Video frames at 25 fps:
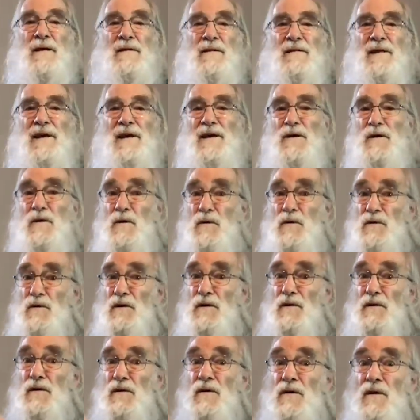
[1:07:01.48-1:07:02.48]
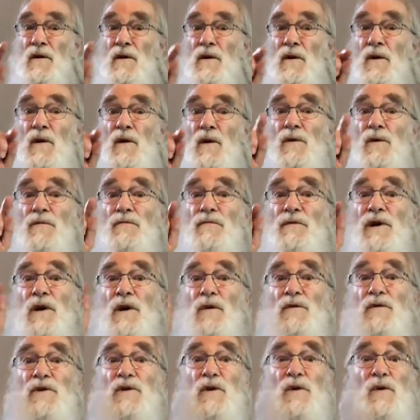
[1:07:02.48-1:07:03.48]
They use a
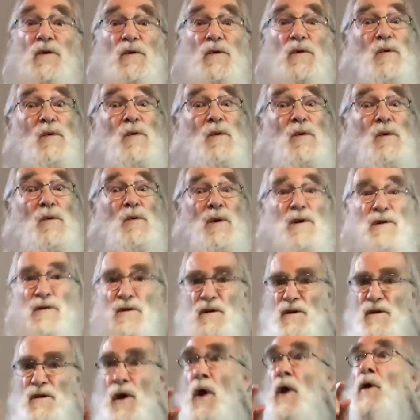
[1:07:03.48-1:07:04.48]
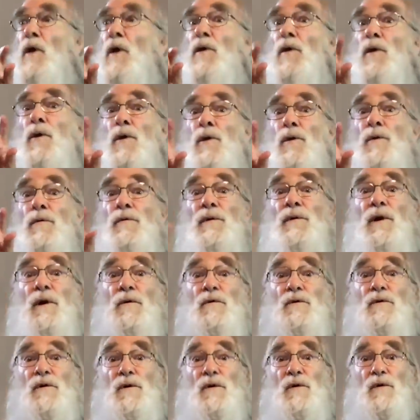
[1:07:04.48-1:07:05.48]
302. What's a
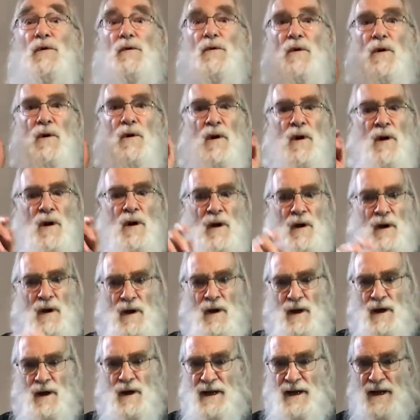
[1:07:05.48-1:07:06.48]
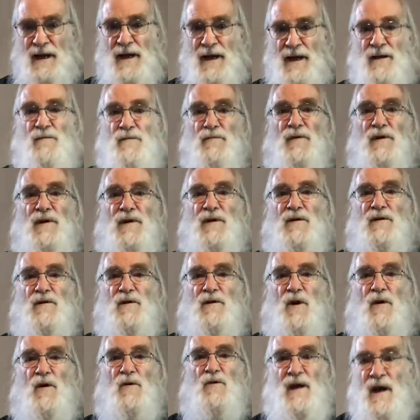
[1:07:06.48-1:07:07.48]
302? Handwritten
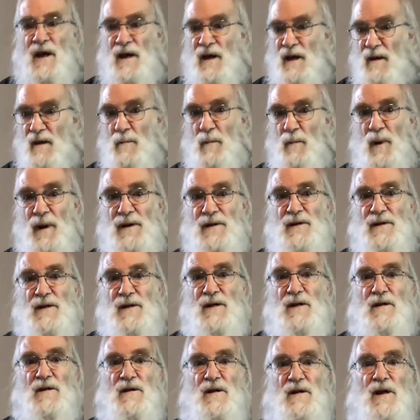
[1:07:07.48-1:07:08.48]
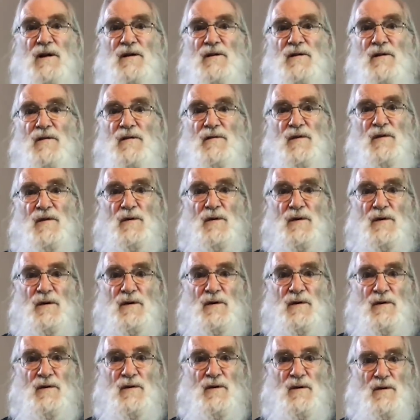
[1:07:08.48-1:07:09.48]
notes by the
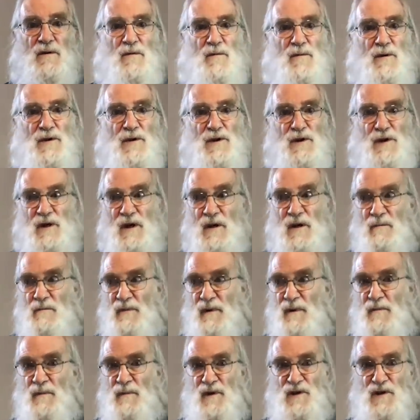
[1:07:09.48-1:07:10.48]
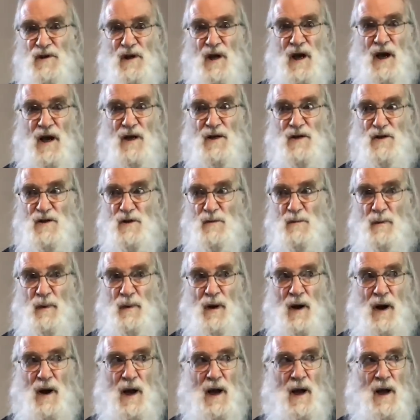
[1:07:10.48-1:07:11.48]
interviewer, which can be massaged
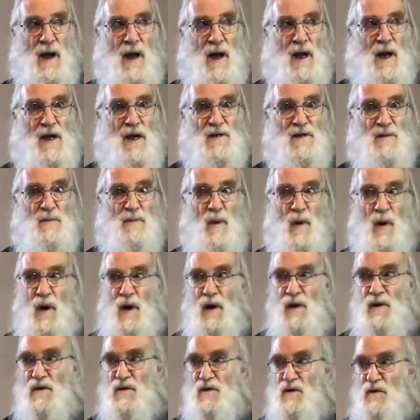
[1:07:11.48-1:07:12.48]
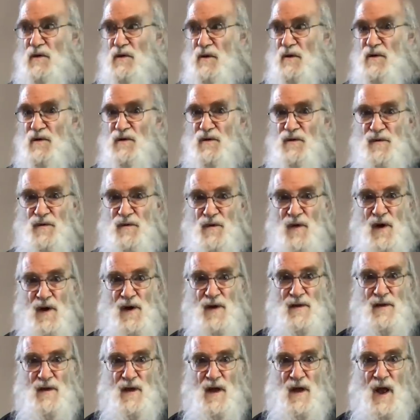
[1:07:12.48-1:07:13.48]
by his boss or his
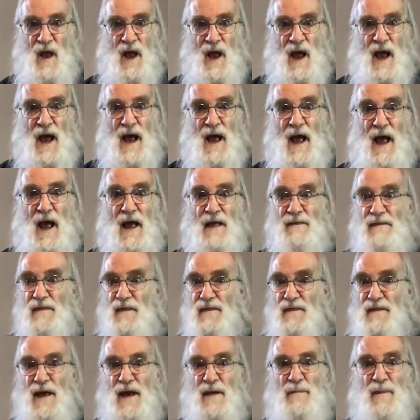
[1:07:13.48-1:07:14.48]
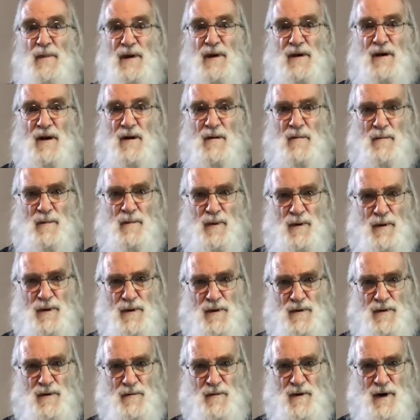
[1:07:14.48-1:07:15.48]
friend. And some
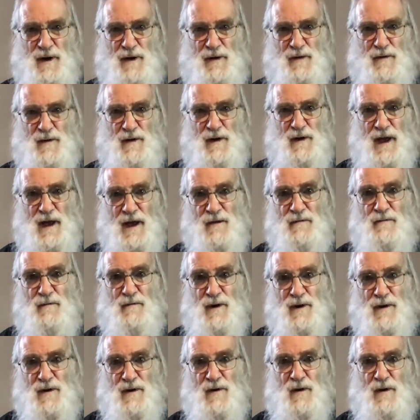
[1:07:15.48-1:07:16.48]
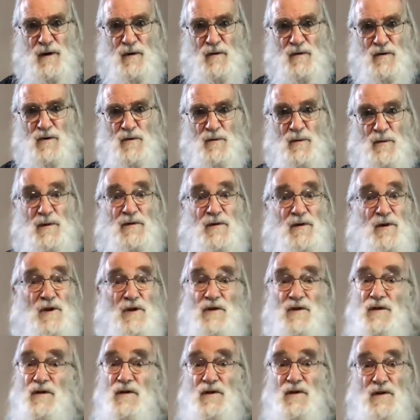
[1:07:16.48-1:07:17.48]
part of the record, handwritten notes, when
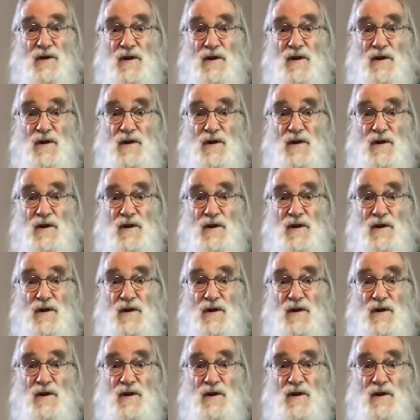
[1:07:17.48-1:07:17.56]
just as